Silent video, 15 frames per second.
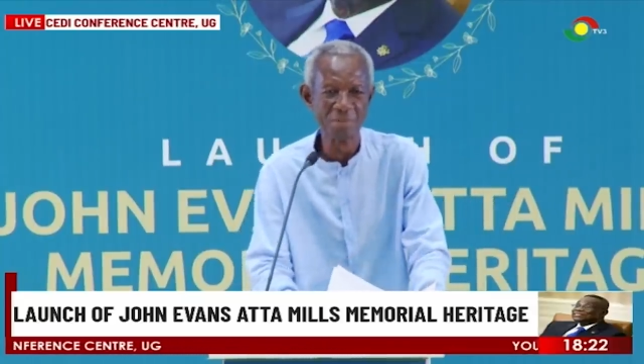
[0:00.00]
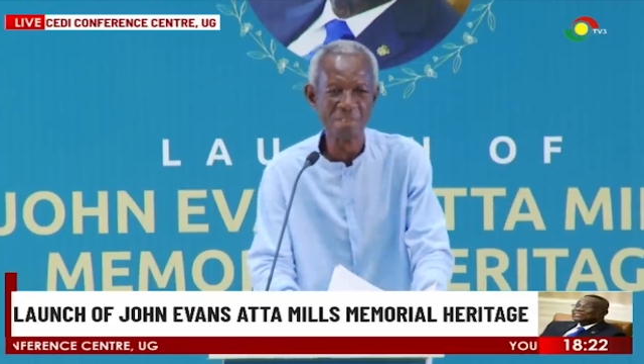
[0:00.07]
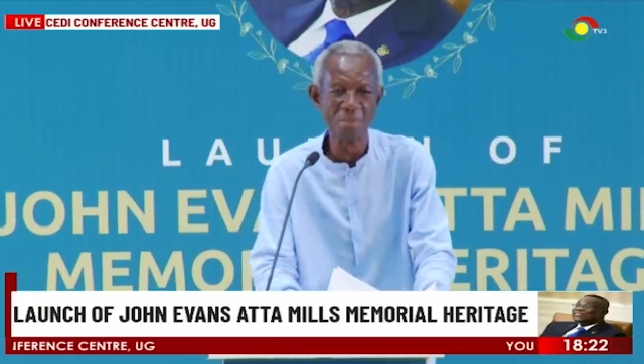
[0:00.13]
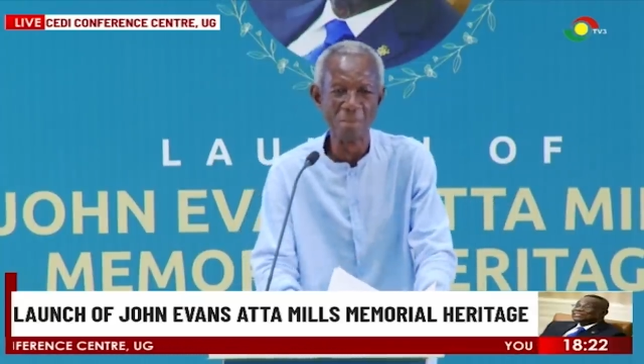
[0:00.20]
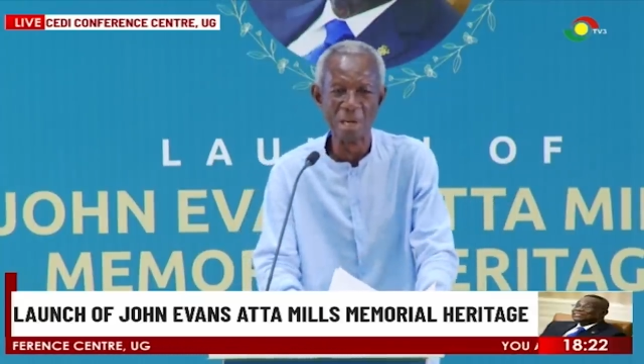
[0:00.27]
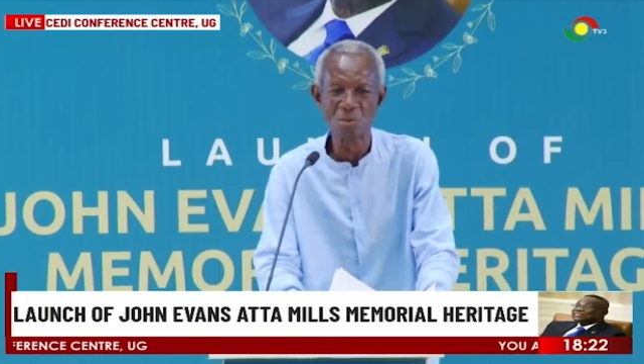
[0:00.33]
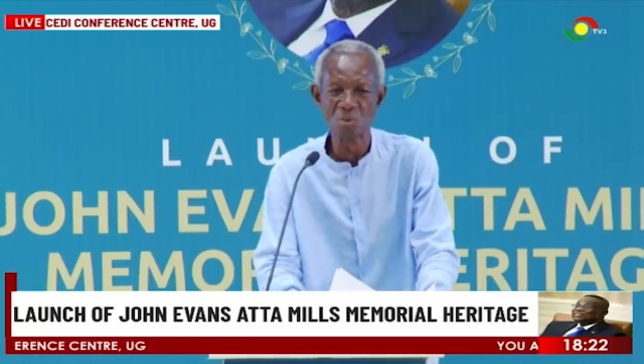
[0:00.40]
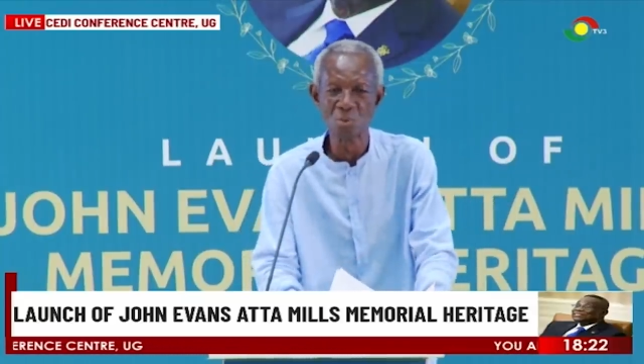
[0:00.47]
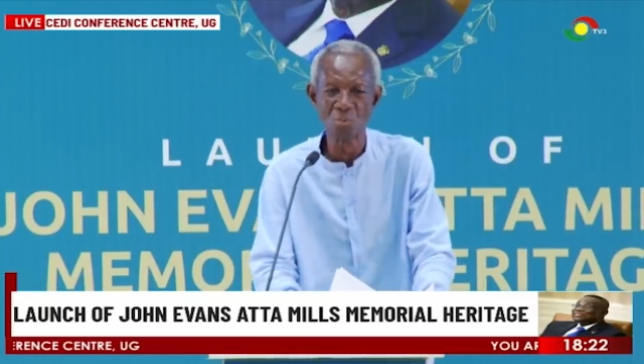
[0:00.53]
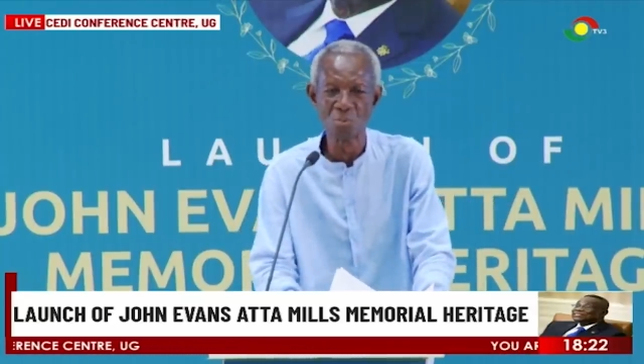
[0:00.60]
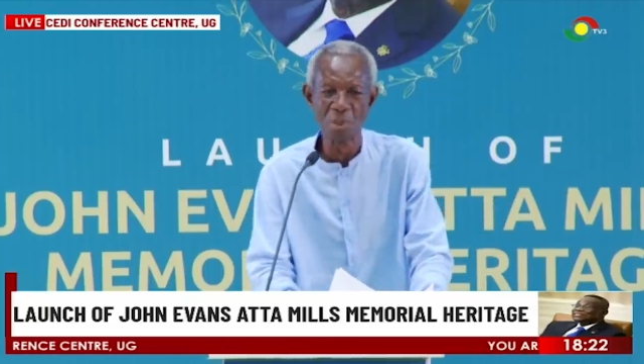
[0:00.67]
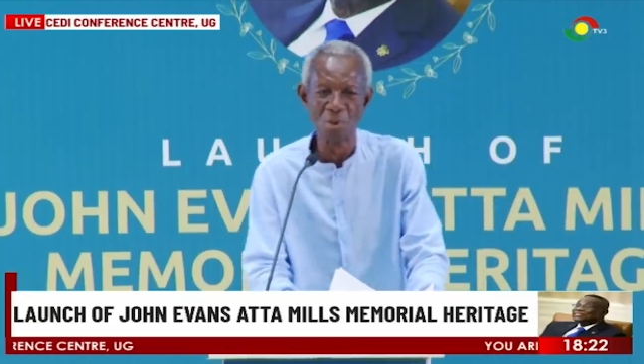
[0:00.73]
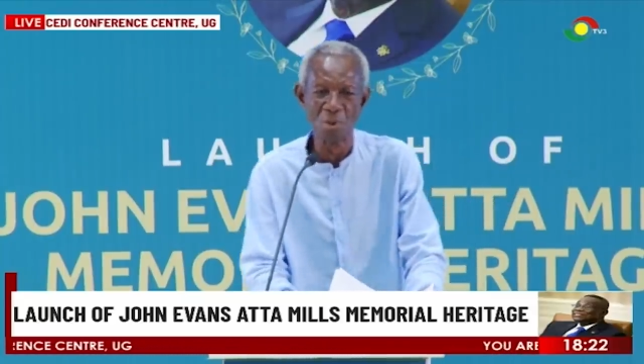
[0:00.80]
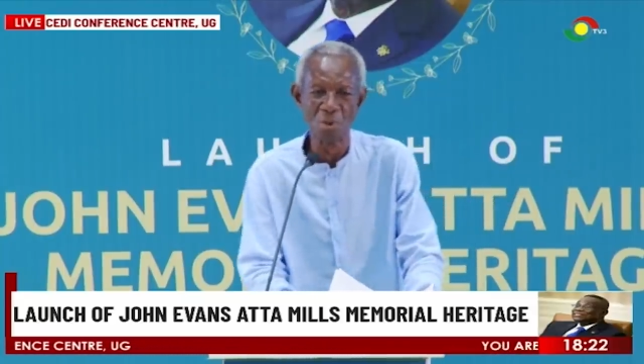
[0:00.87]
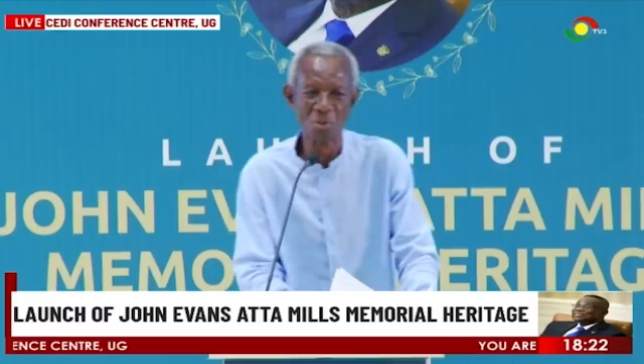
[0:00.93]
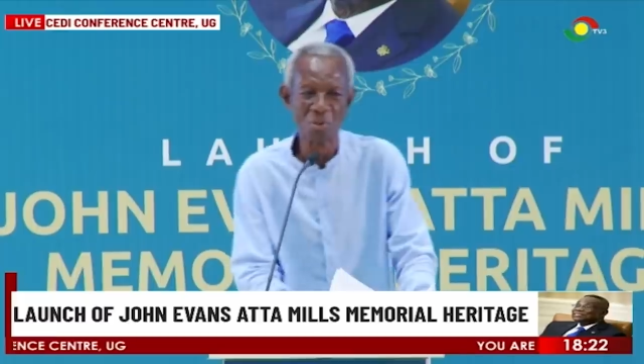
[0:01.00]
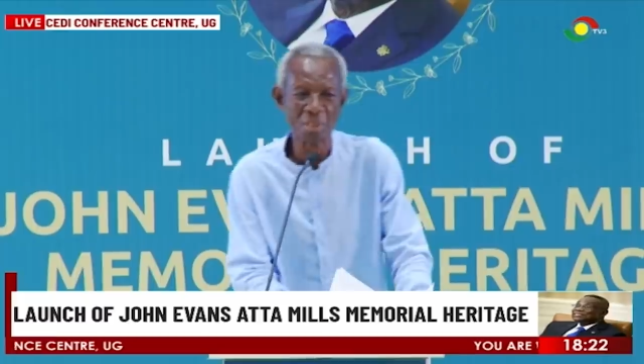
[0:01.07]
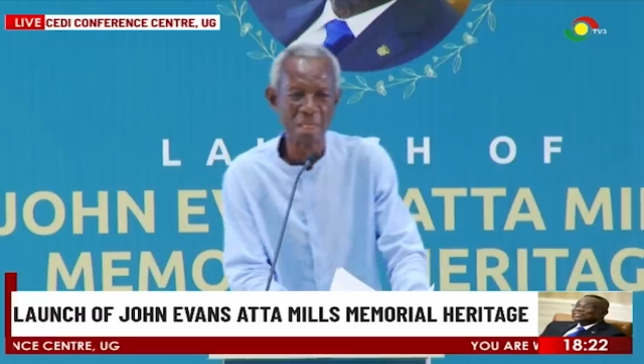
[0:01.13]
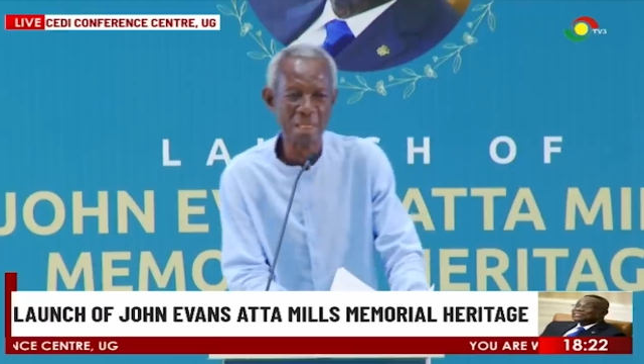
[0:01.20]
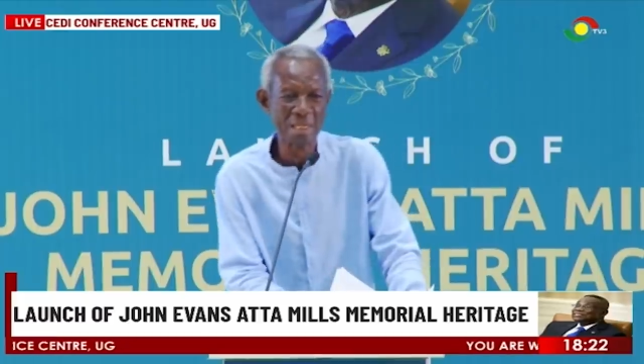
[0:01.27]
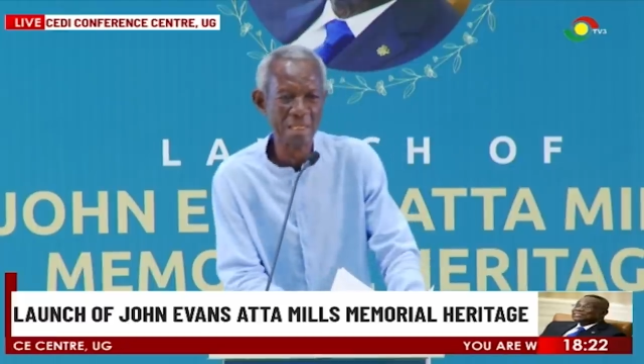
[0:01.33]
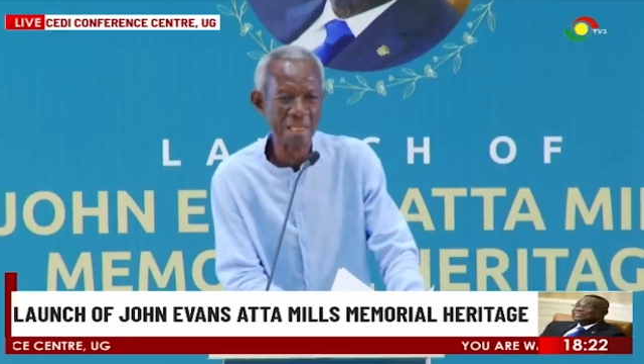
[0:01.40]
If it's about $2
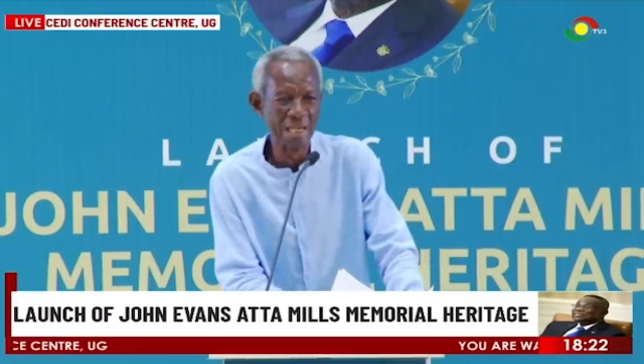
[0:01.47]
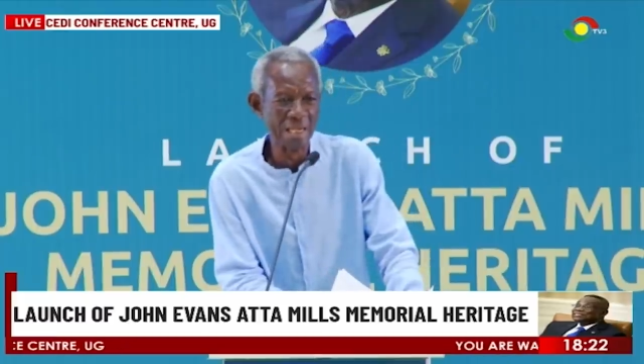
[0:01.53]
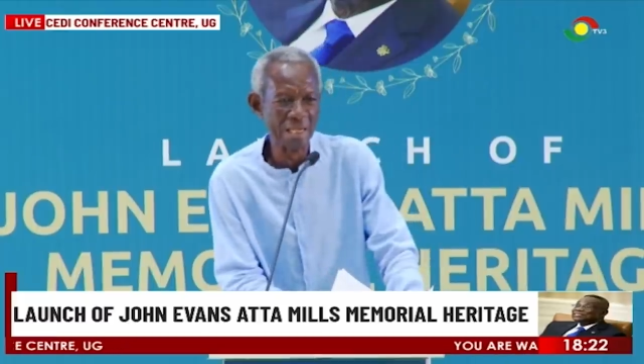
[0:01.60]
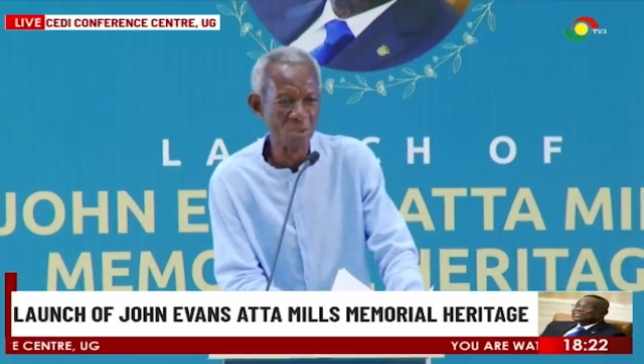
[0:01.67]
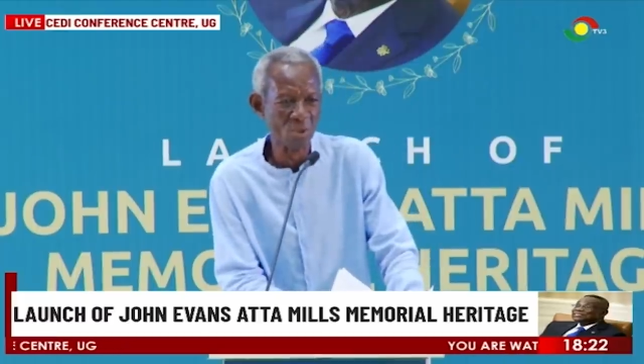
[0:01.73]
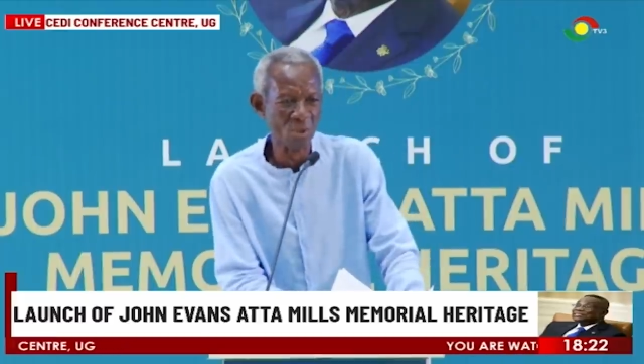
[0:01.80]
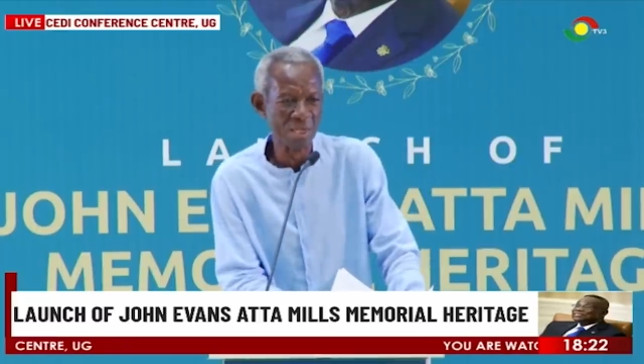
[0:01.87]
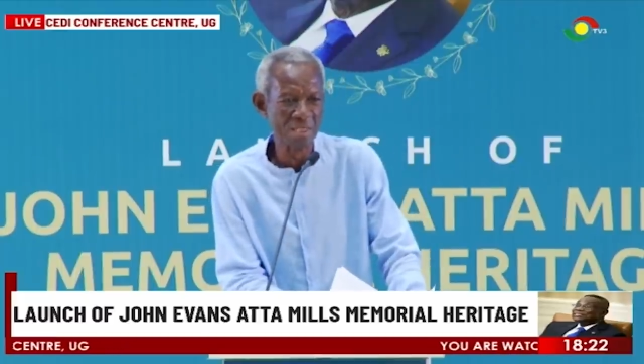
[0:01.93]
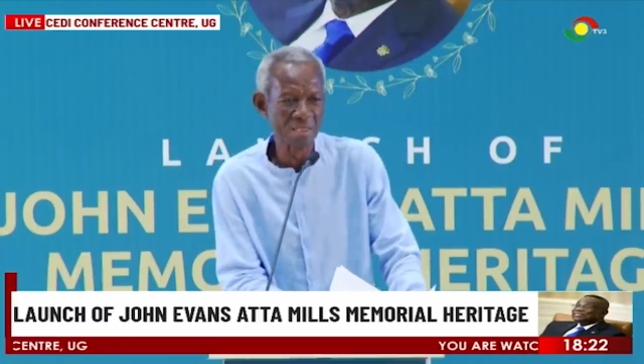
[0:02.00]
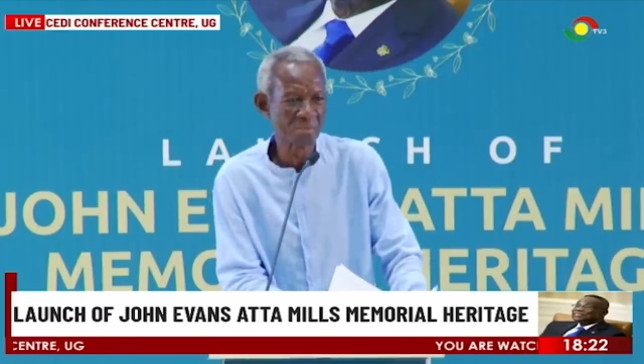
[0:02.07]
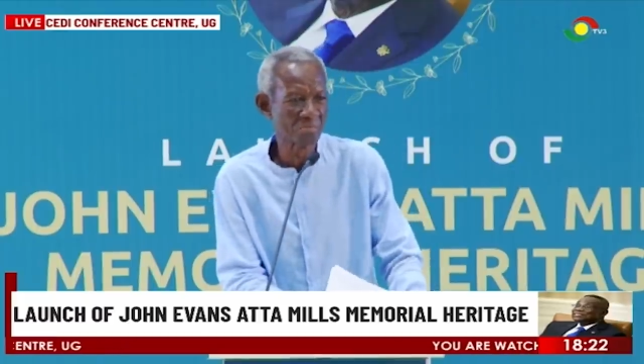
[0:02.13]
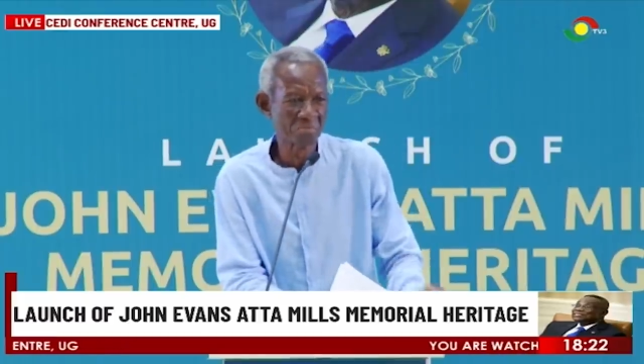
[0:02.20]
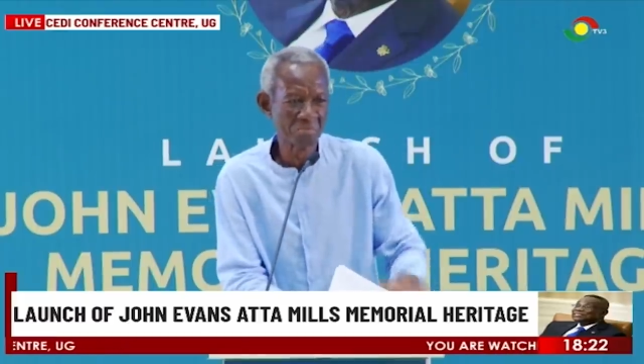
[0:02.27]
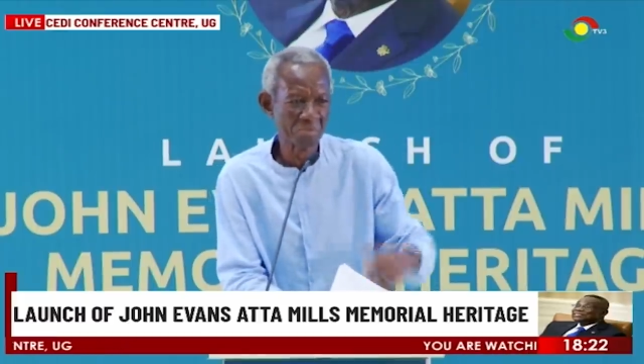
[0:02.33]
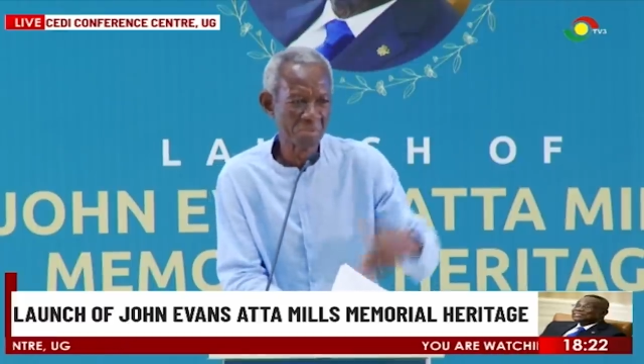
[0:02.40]
million, uh,